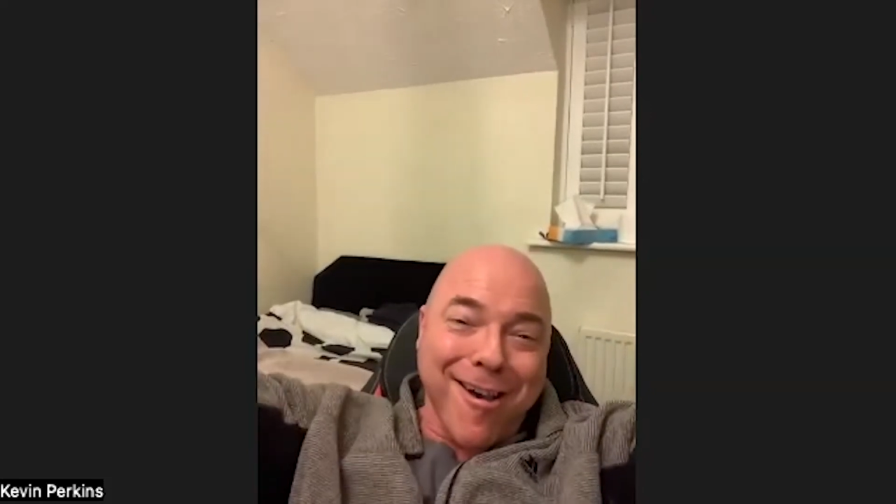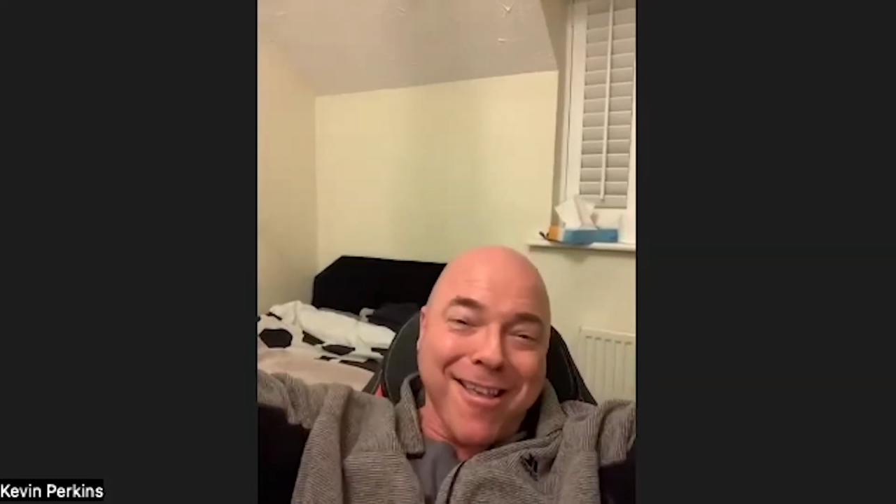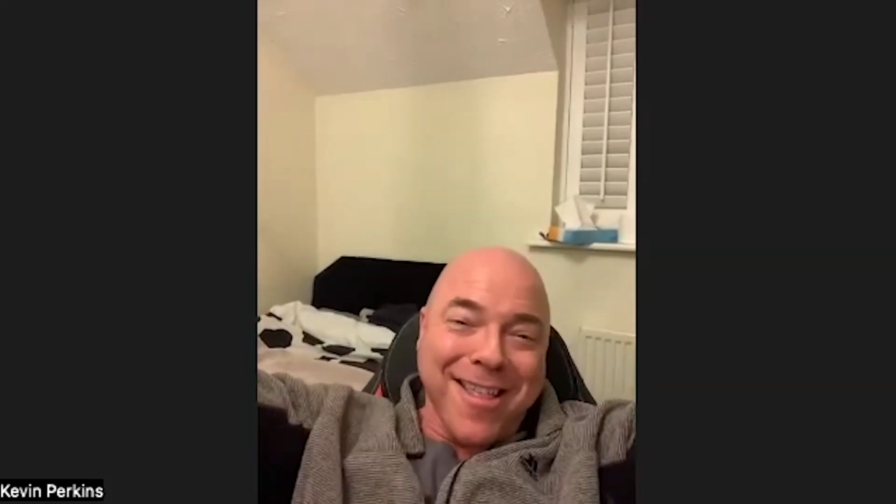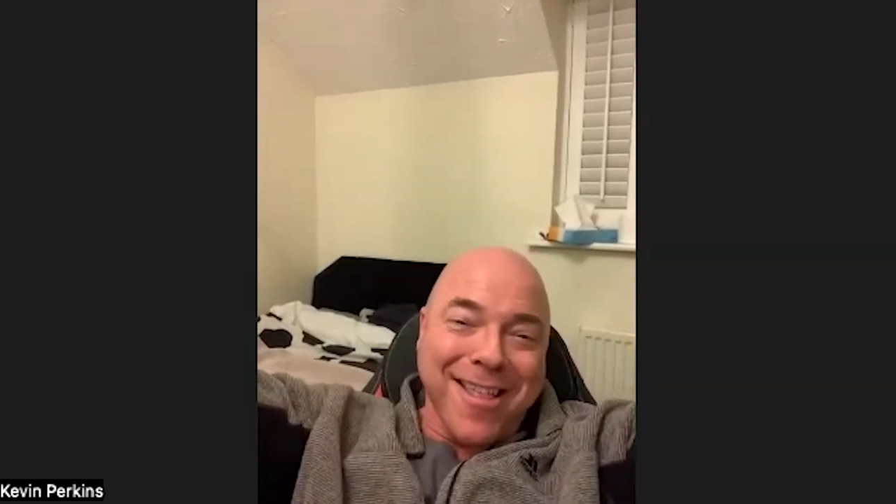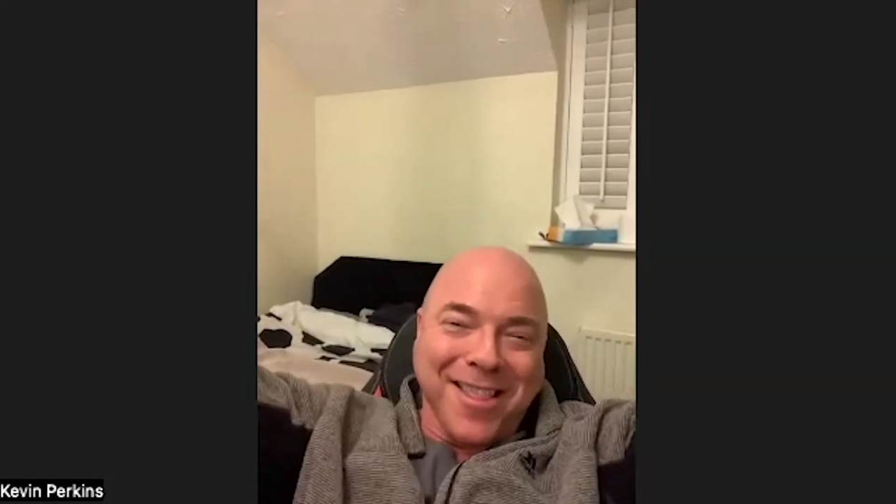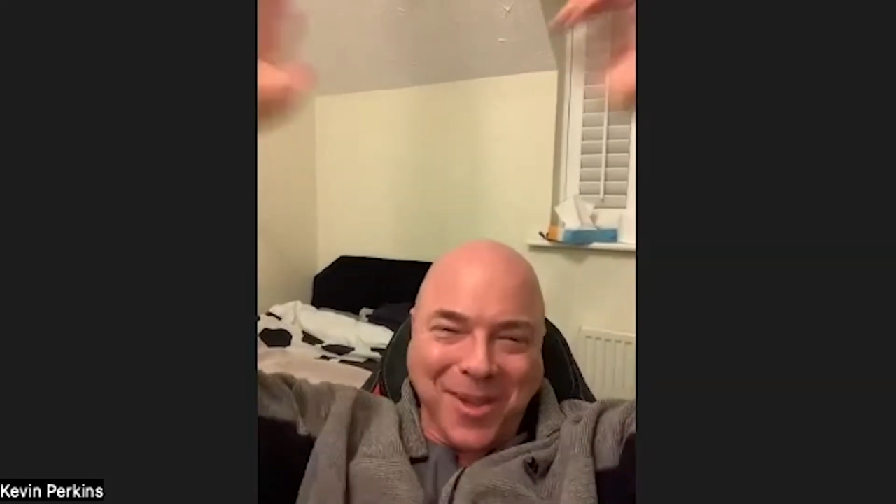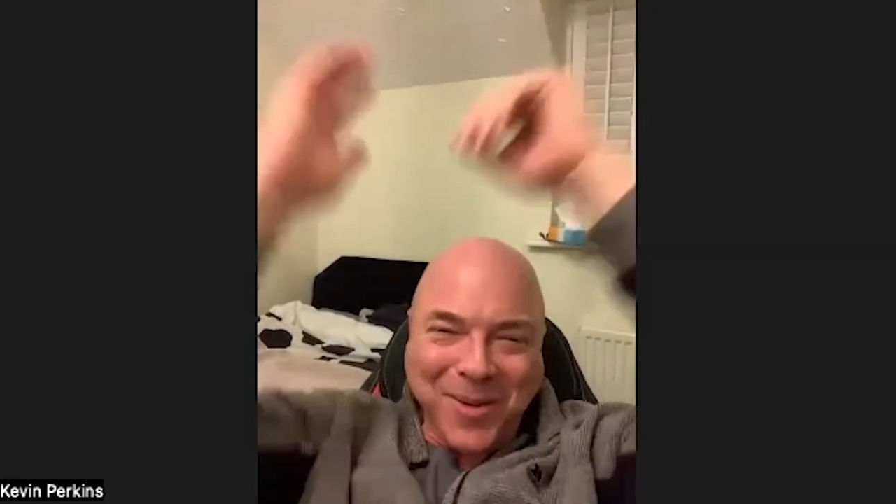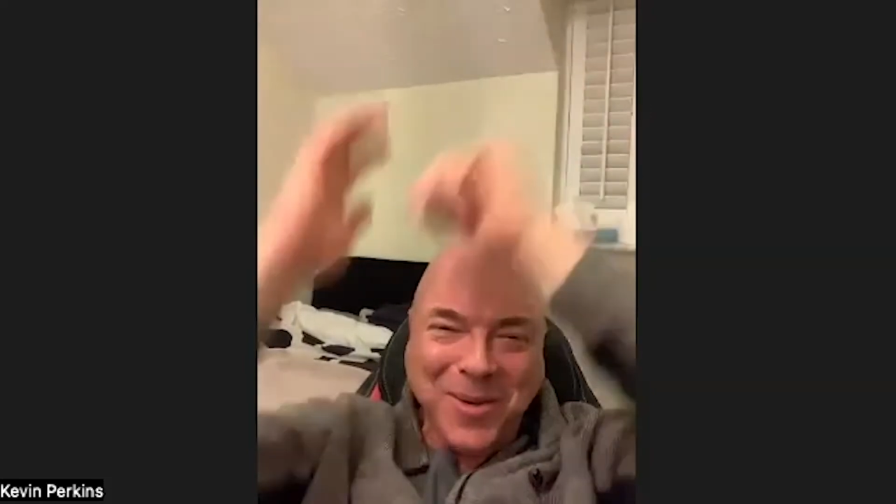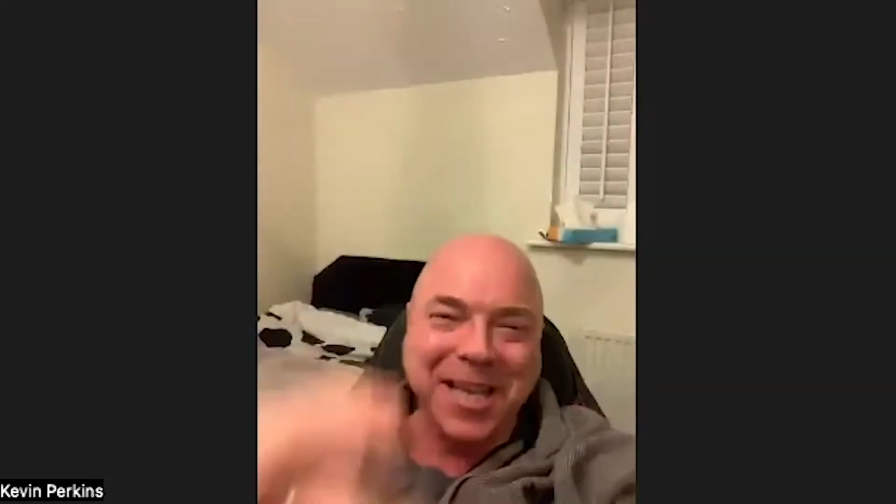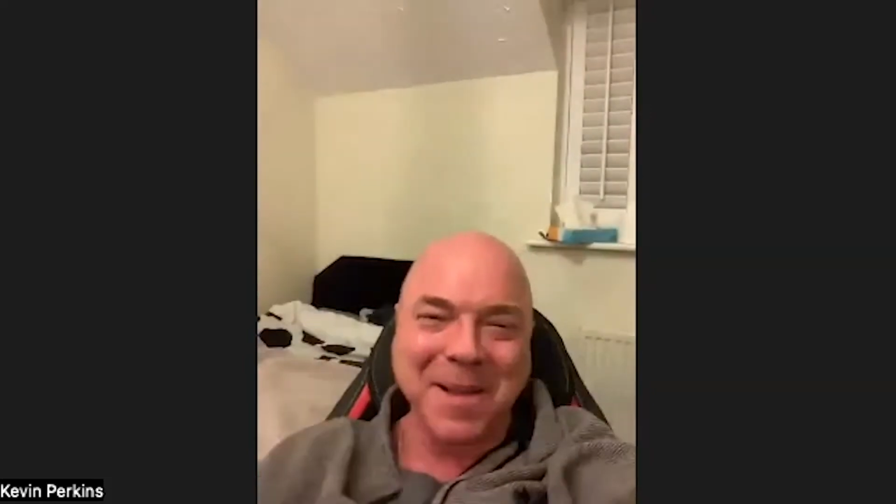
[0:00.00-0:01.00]
I thought it
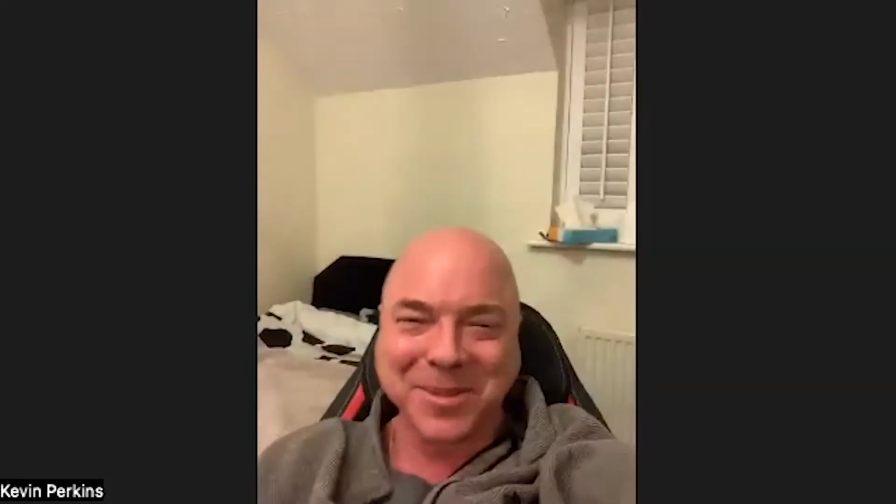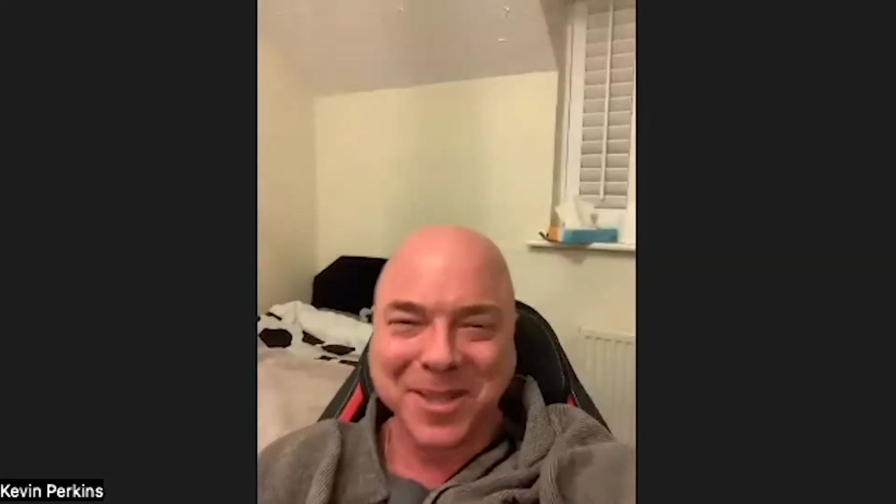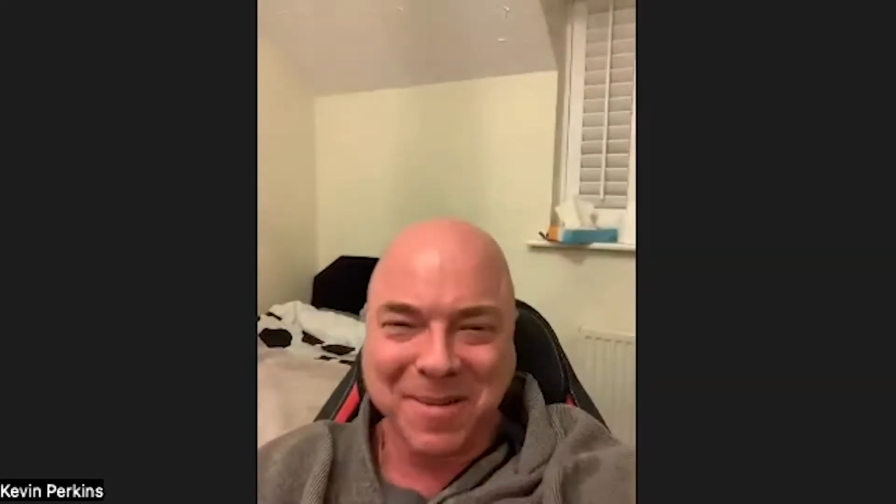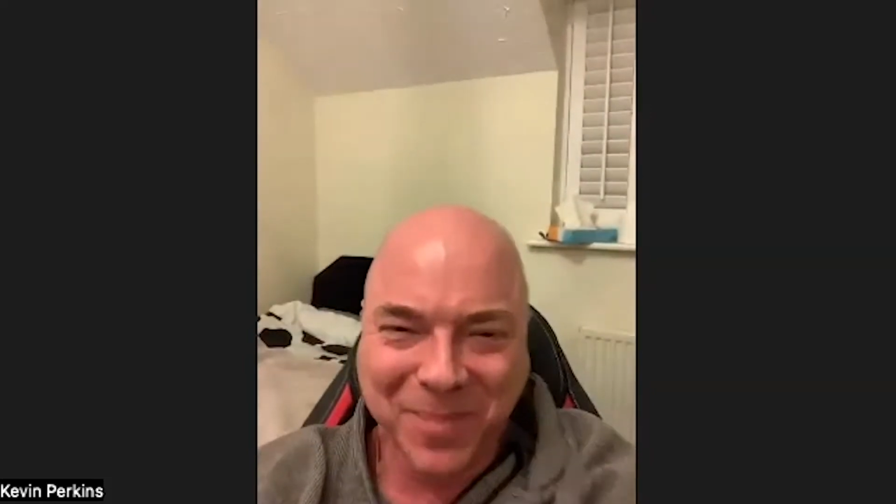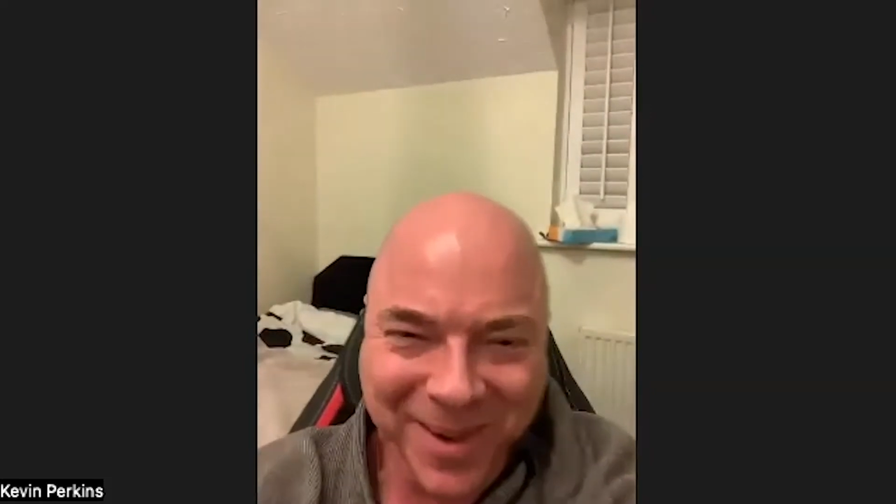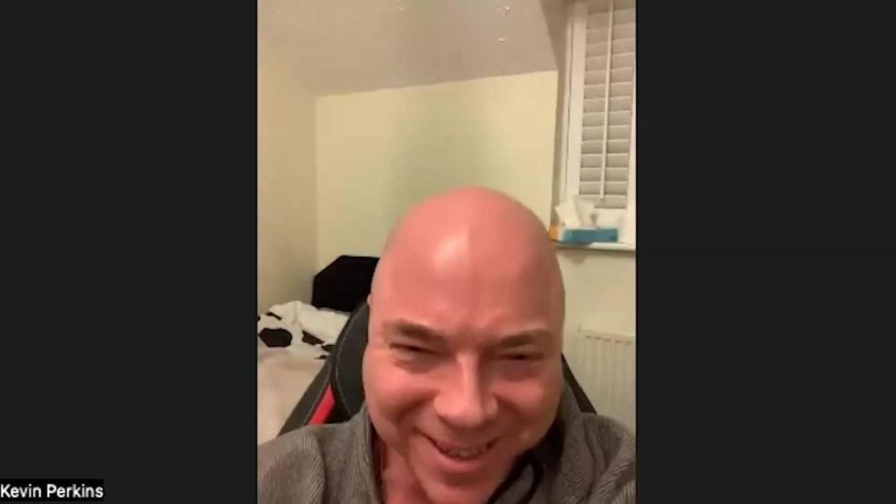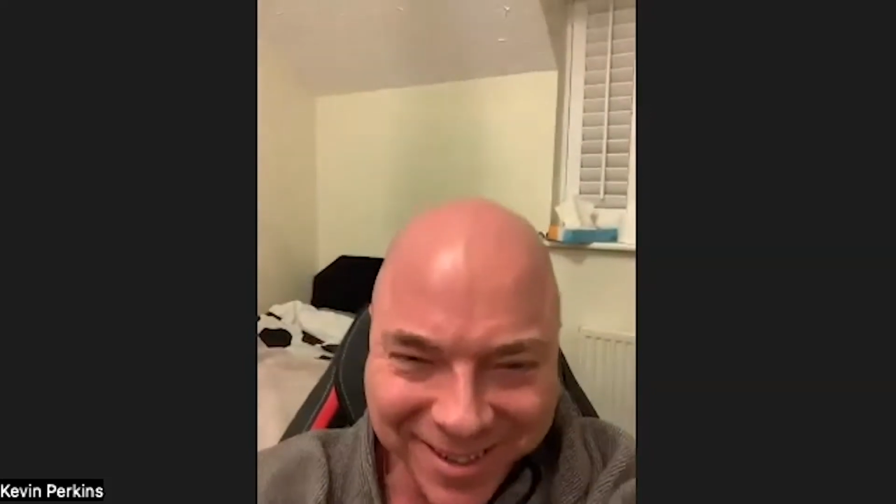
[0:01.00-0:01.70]
was absolutely brilliant.